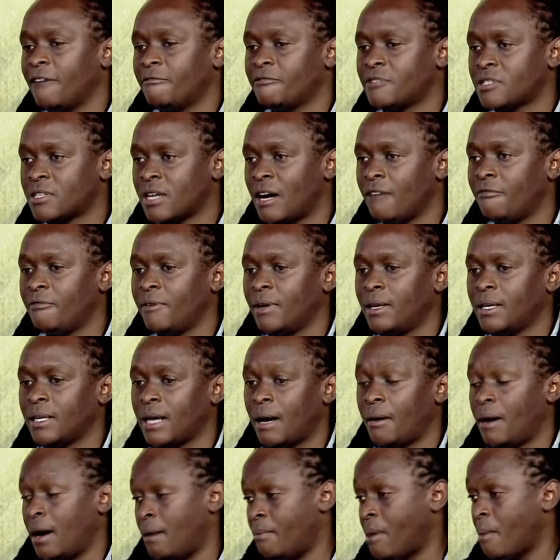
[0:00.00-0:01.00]
I have traveled,
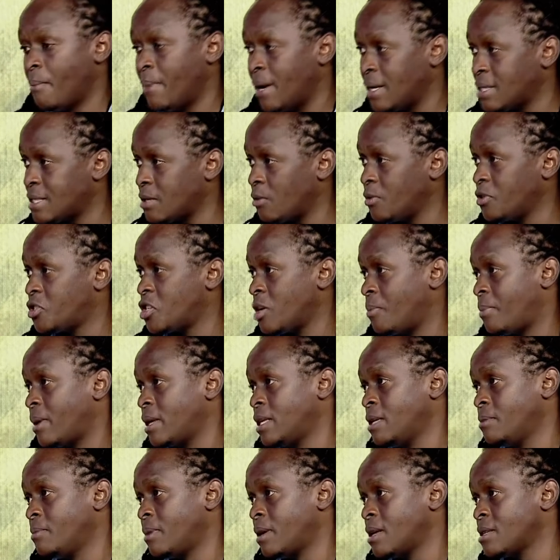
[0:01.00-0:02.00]
I, I'm a mentor with Chapa
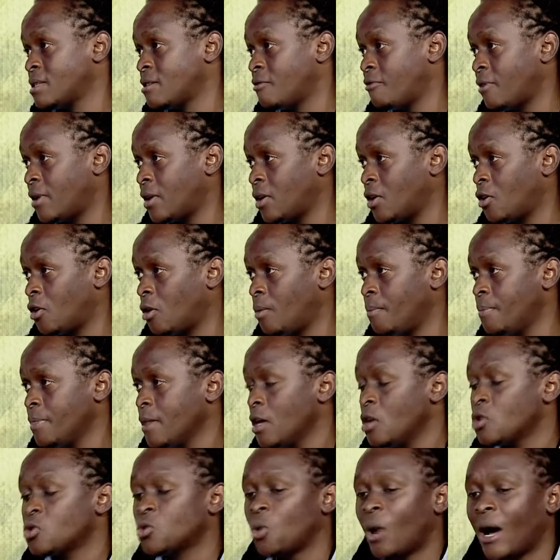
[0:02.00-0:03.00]
Dimba and Safaricom,
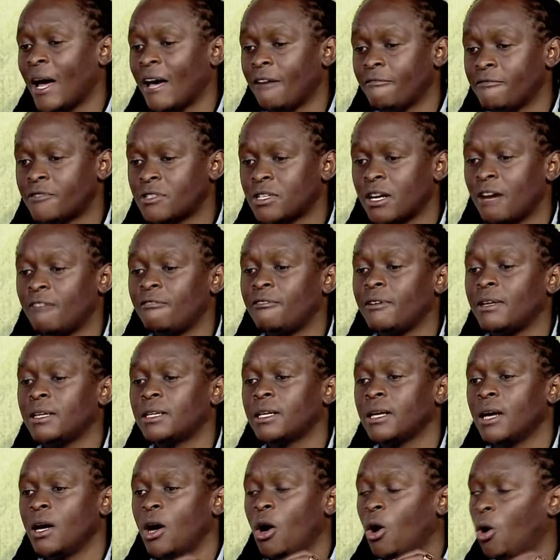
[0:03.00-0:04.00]
yes, so I have
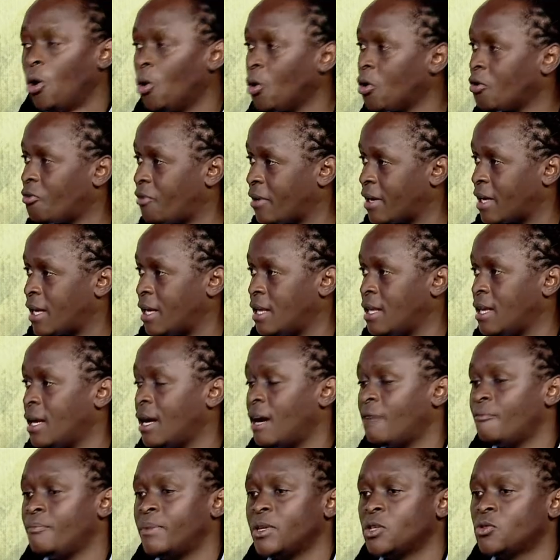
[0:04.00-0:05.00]
traveled all over Kenya.
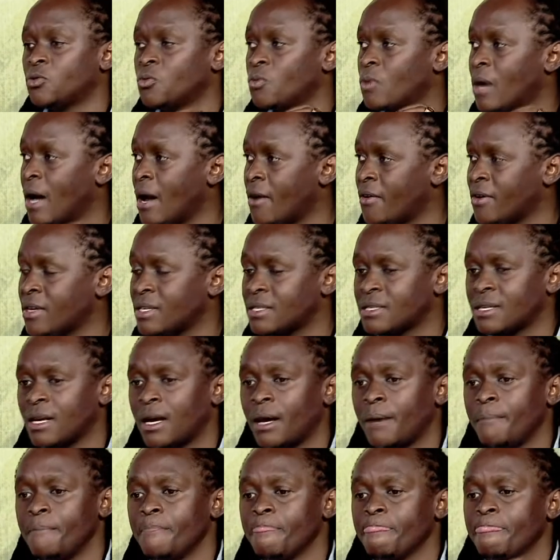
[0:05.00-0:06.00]
I've been to
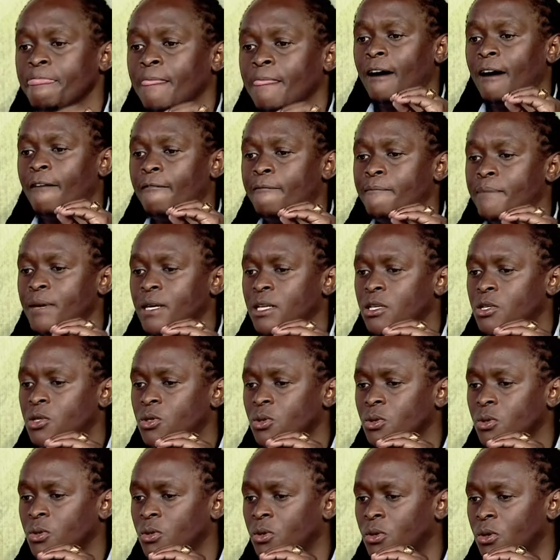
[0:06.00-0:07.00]
Garissa, I've been
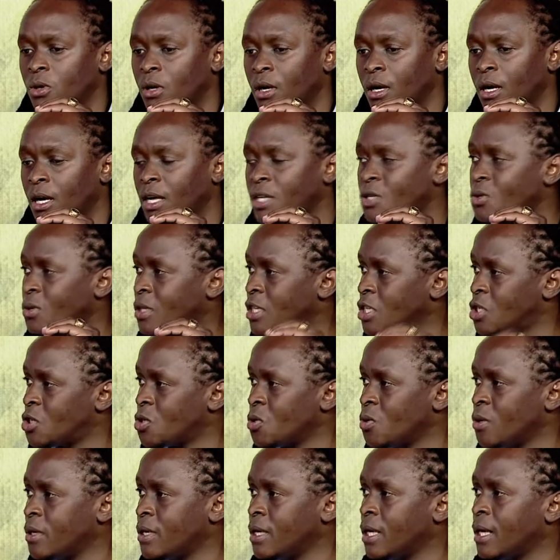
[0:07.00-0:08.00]
to, uh, to
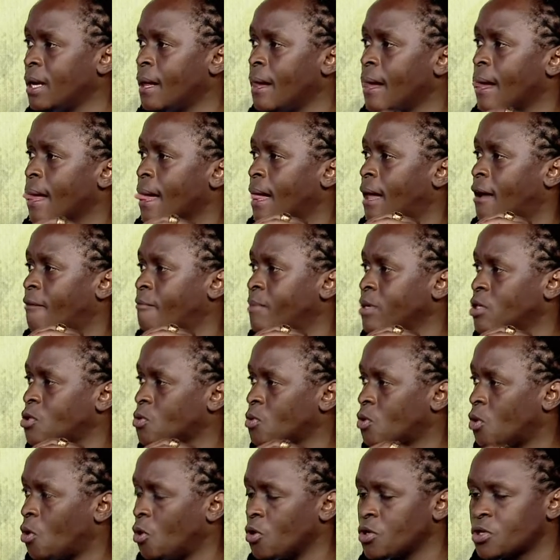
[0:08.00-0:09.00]
Kitui, mm-hmm, I've been
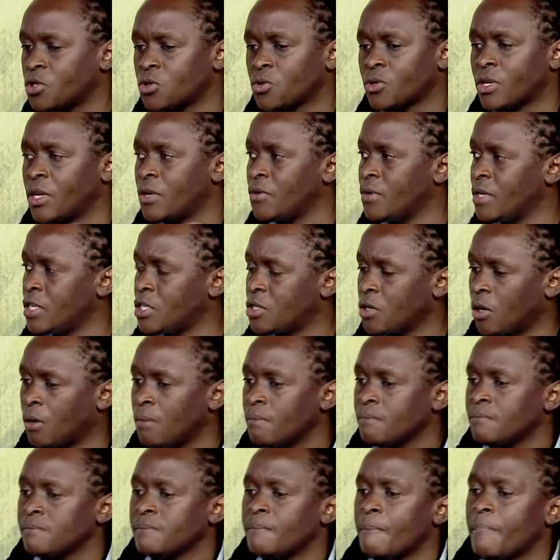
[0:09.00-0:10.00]
to Coast, to Kericho,
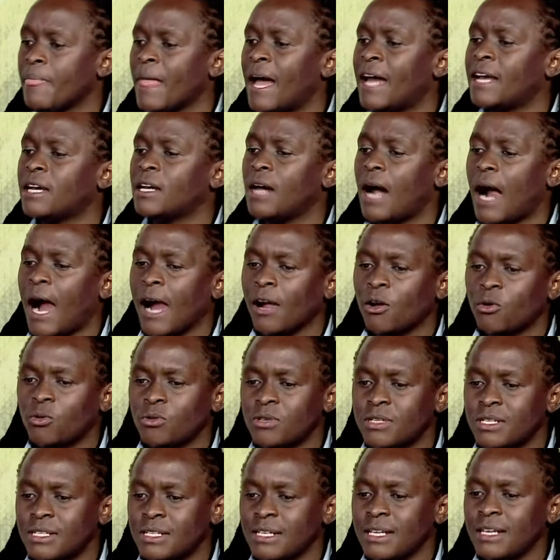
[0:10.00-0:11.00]
and I
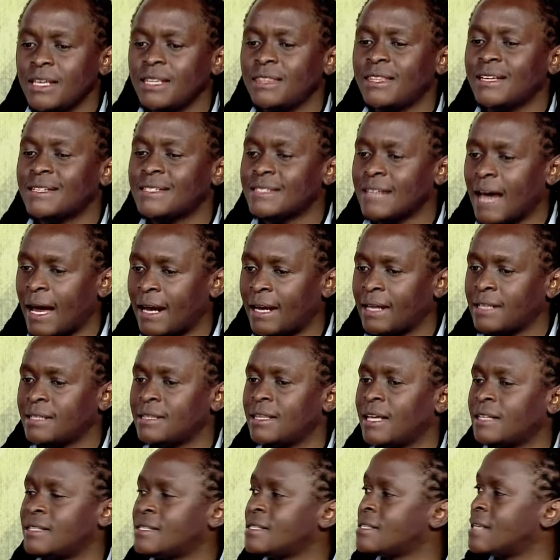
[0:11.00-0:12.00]
could see the
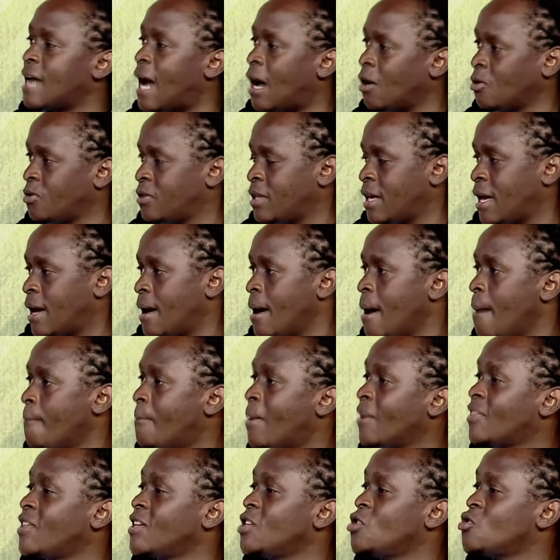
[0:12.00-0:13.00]
talent that is out there,
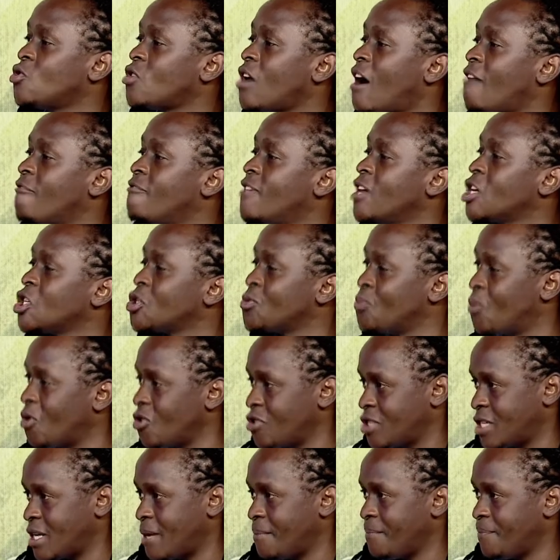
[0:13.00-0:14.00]
but they don't have the
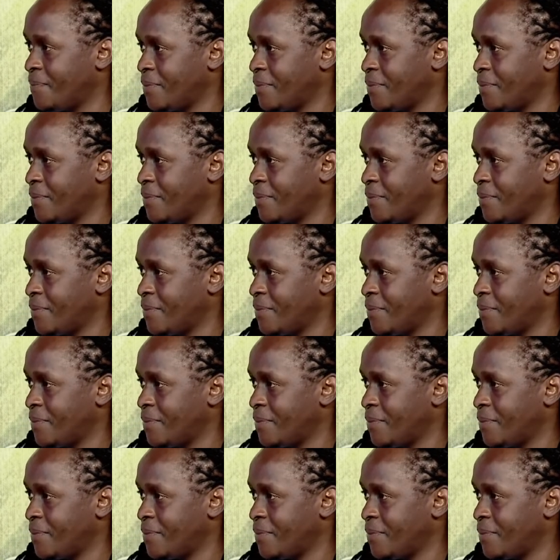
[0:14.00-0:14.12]
exposure.